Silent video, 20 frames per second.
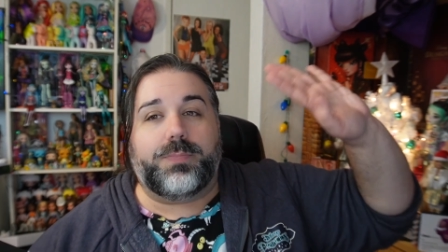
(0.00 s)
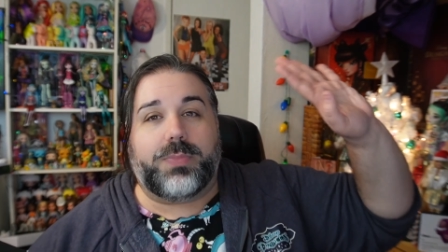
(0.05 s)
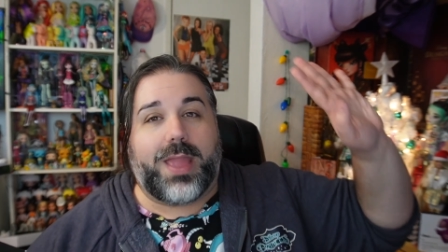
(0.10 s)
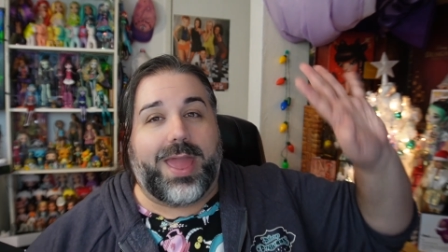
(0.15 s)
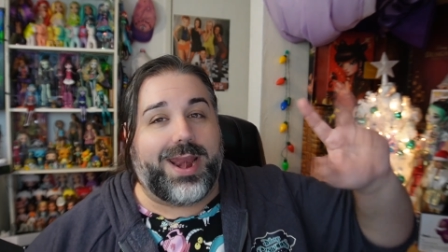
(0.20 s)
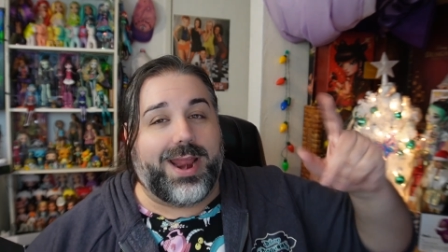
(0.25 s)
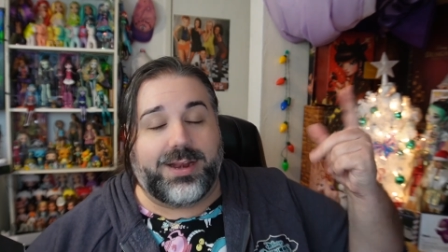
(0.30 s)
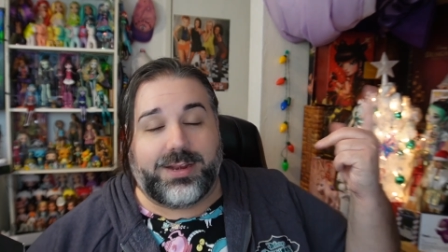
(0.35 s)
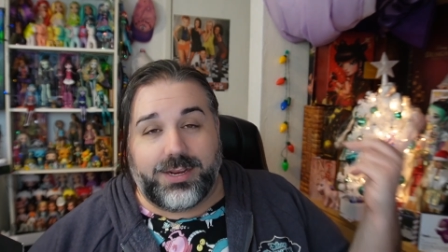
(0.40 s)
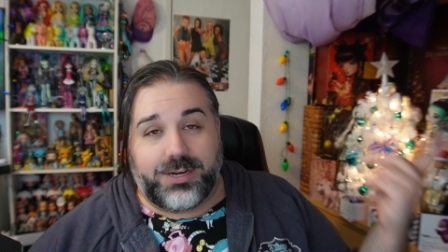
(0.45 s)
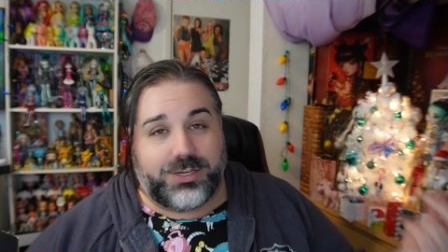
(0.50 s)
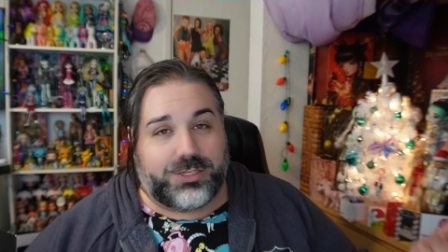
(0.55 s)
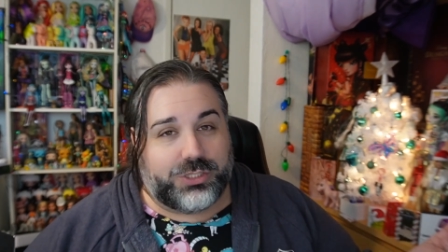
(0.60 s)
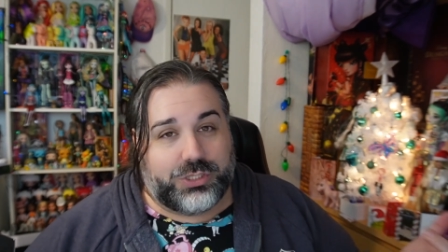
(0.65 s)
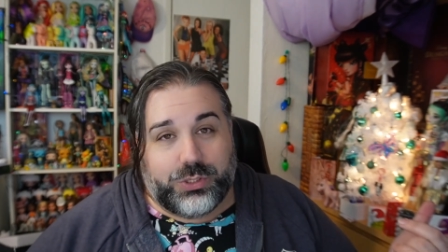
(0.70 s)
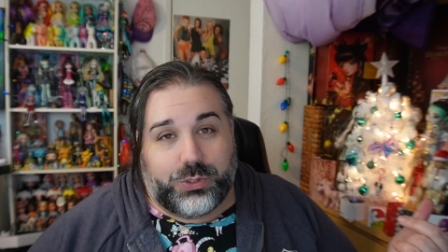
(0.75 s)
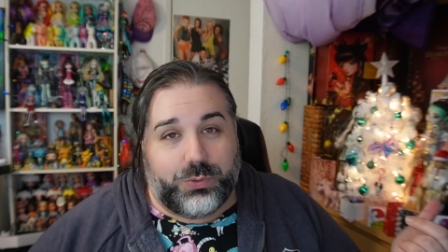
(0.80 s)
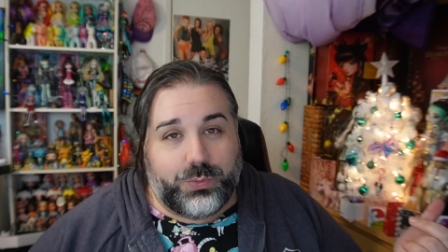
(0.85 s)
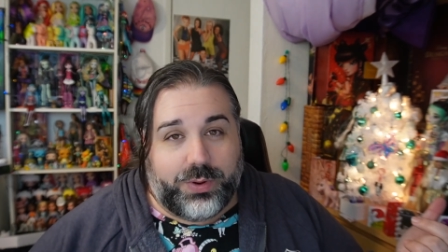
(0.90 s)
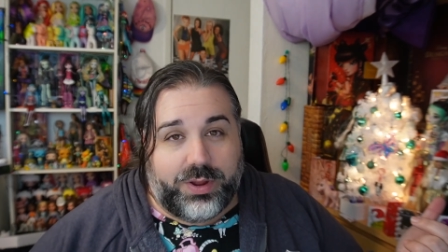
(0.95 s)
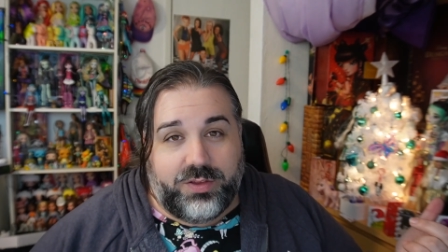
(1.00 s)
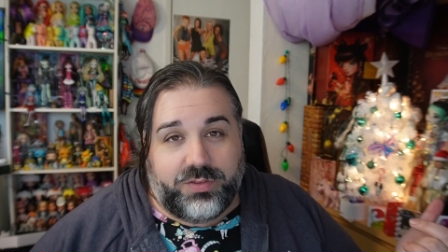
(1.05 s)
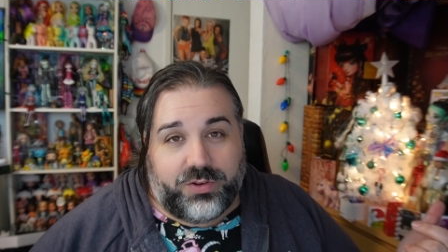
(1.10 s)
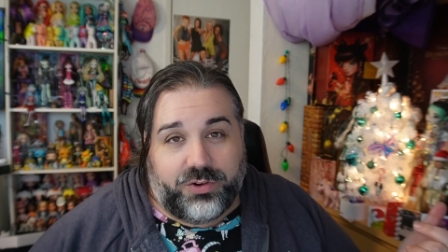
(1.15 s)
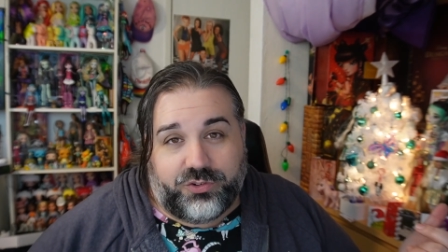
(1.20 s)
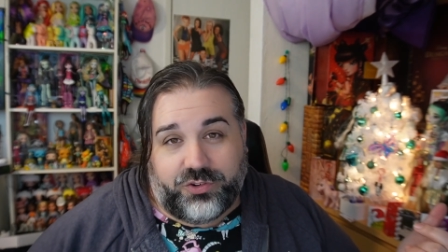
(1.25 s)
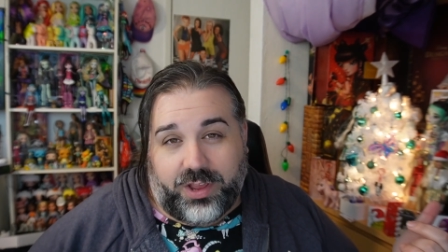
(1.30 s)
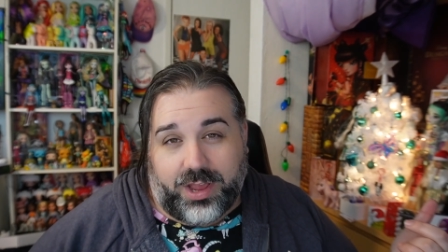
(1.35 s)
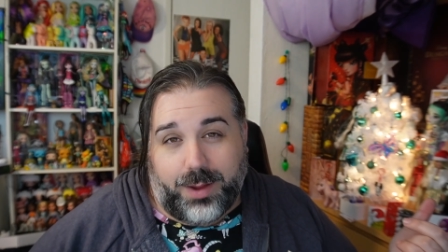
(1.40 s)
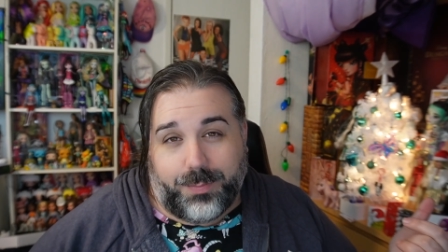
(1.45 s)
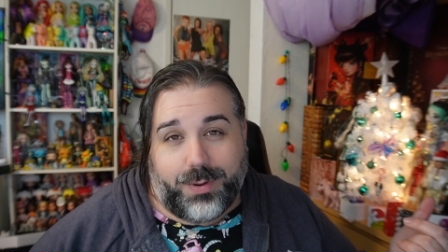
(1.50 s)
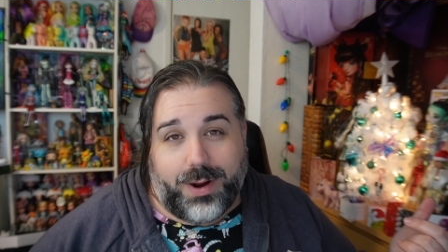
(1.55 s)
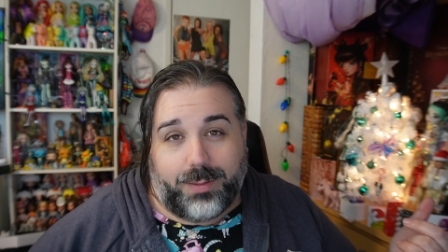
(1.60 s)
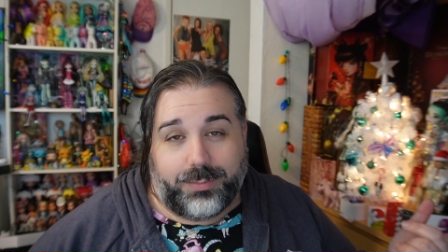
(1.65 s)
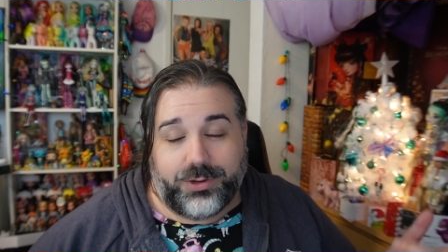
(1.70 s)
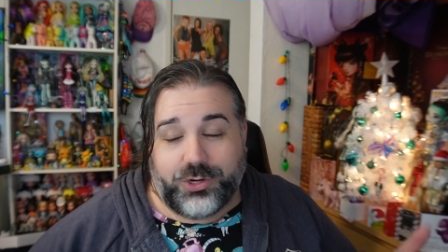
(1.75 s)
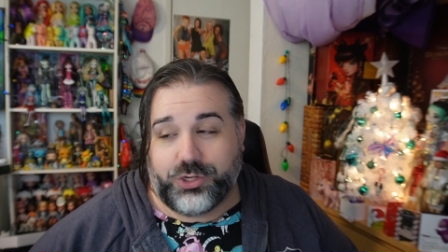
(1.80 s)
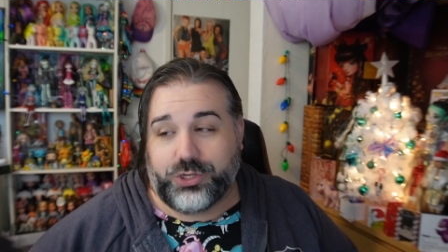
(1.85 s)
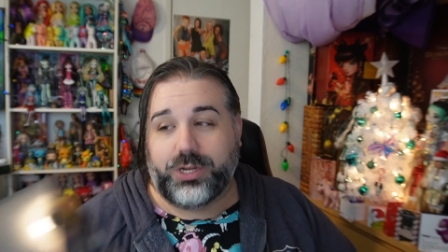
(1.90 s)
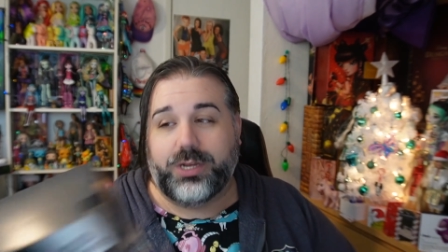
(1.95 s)
and I didn't do research like I
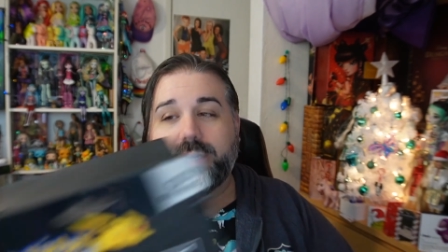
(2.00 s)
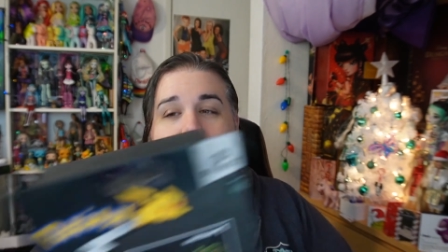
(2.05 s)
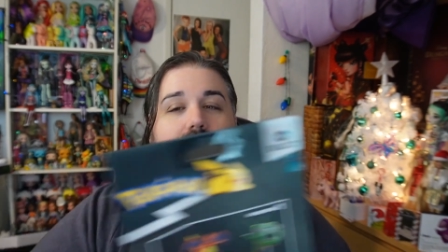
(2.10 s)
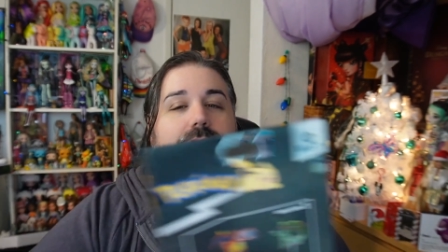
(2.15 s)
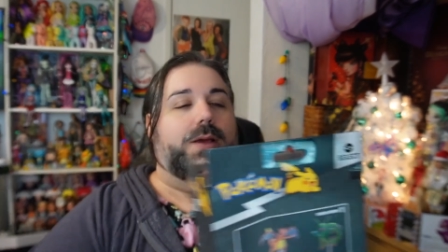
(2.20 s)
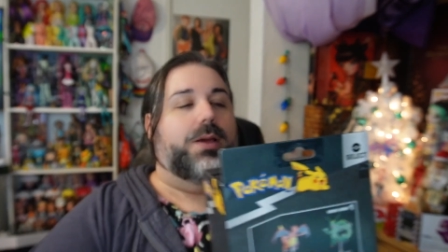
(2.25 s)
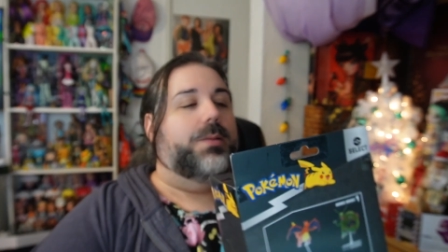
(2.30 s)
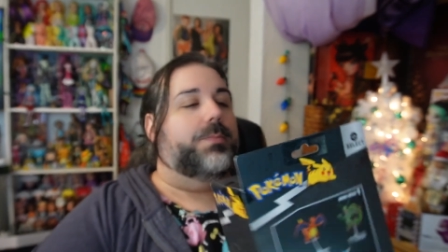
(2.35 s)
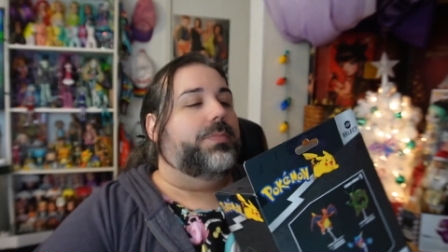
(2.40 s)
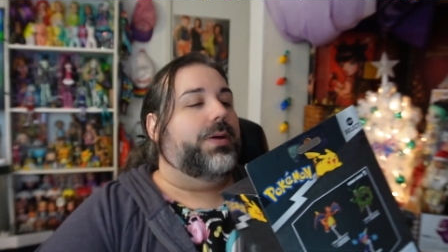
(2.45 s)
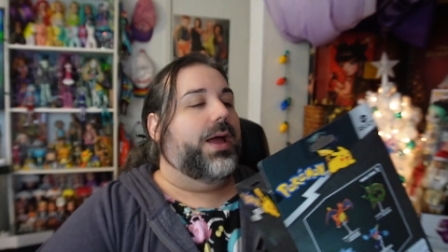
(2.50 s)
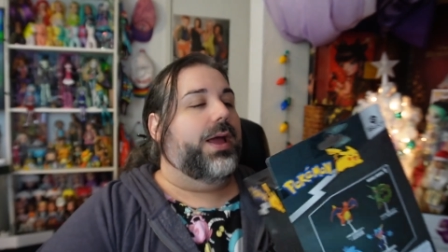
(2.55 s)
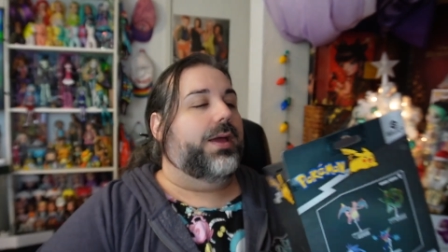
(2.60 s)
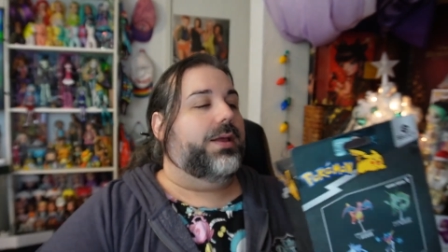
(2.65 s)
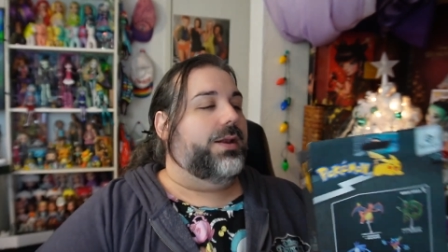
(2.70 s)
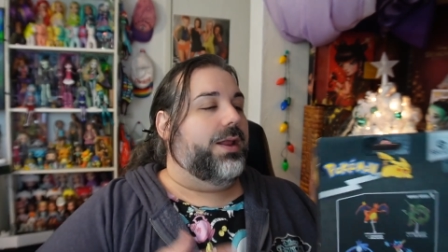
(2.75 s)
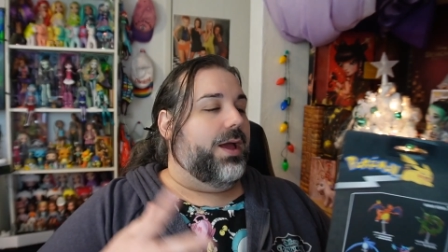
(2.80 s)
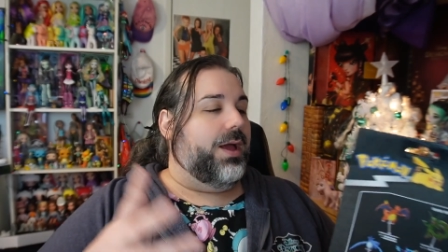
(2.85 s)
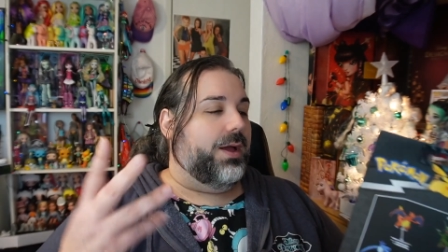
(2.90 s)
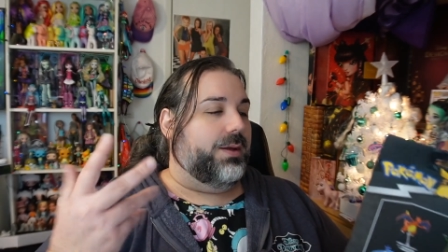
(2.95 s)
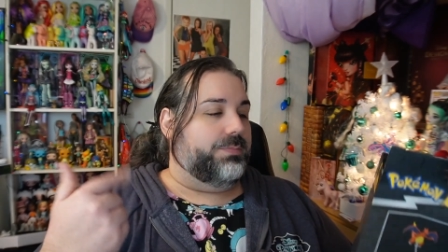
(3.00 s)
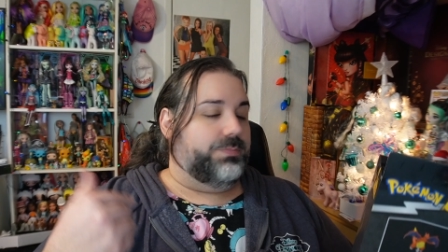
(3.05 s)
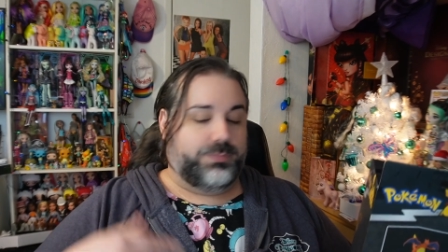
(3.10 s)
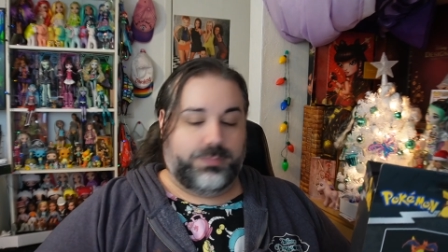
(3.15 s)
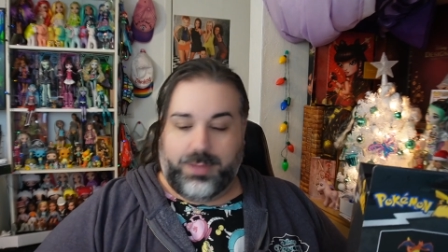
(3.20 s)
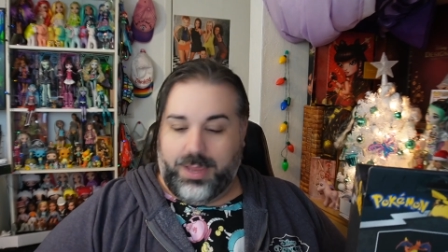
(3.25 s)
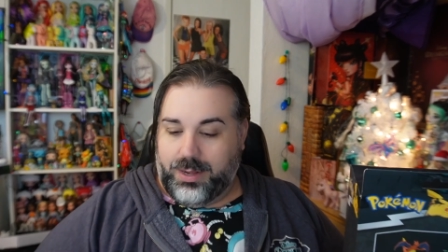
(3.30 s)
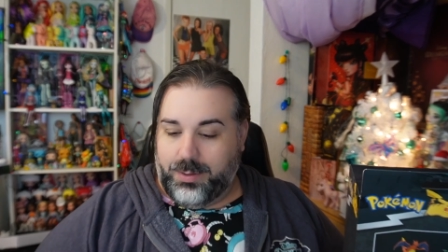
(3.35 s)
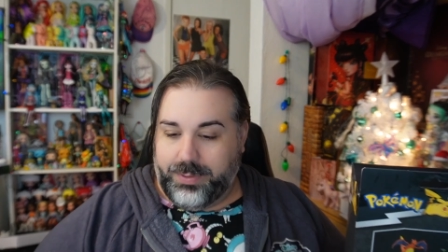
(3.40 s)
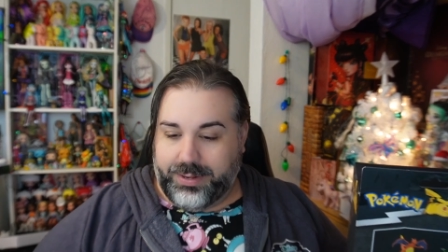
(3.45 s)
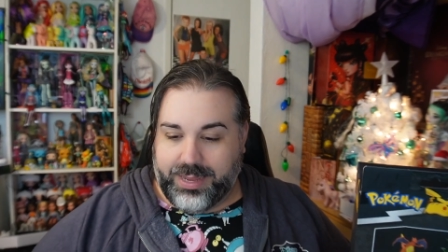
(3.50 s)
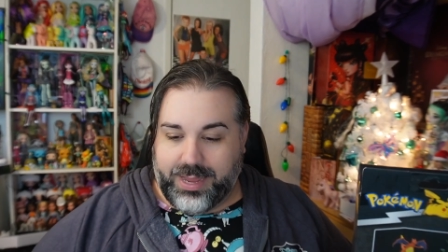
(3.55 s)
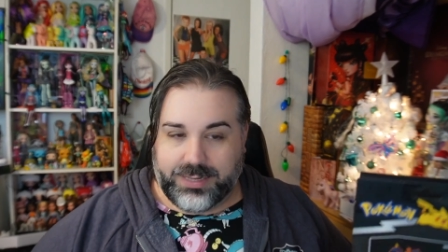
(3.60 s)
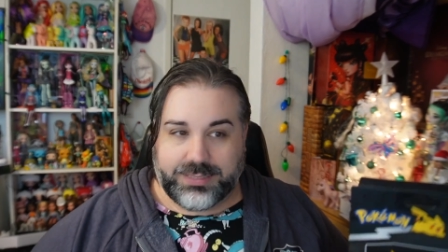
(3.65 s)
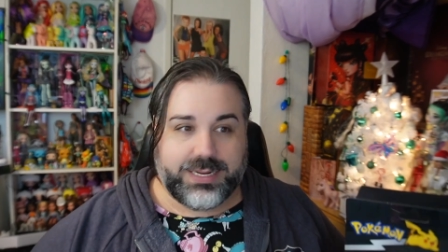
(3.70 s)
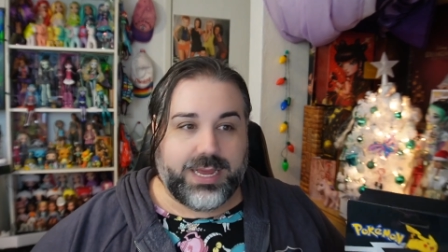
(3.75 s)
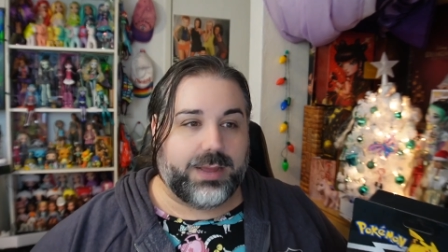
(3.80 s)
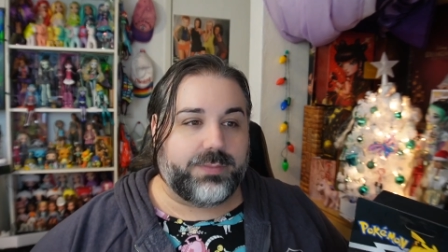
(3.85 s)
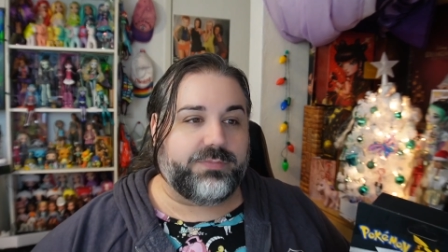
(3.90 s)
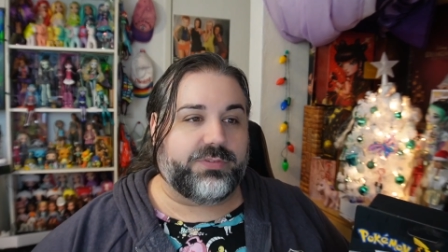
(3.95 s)
probably should, but um, ain't nobody
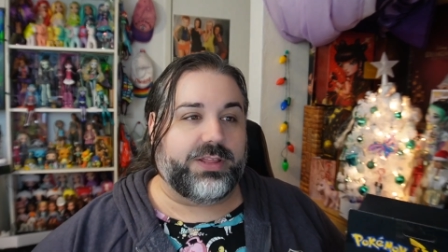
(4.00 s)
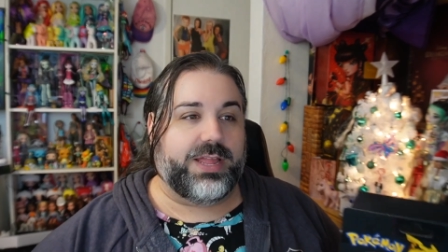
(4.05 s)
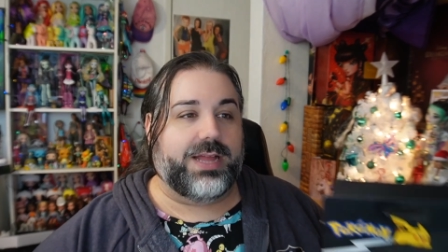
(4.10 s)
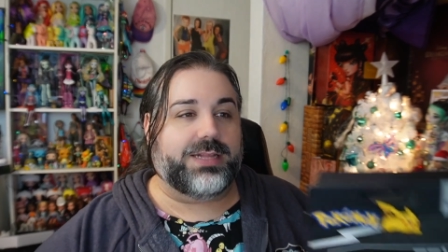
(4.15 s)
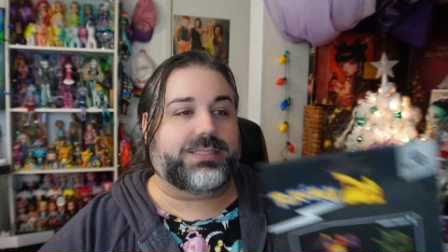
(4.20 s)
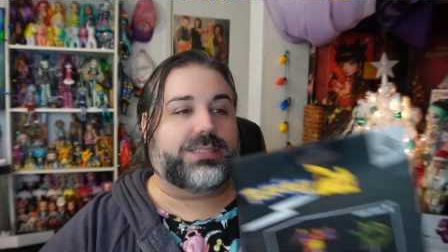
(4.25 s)
got time for that.